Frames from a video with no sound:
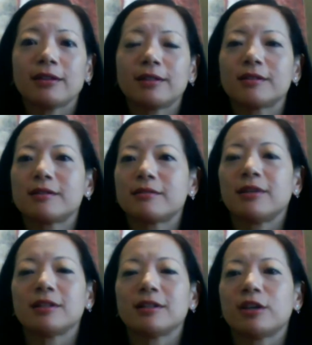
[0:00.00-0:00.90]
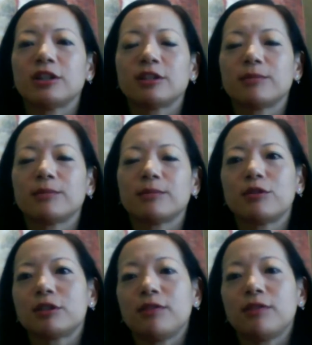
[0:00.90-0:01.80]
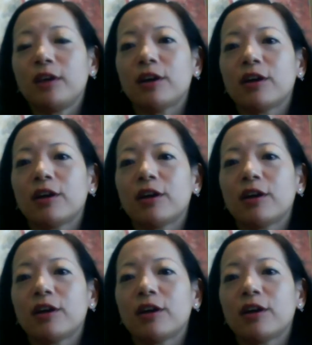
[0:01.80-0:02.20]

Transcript: his autism is too severe.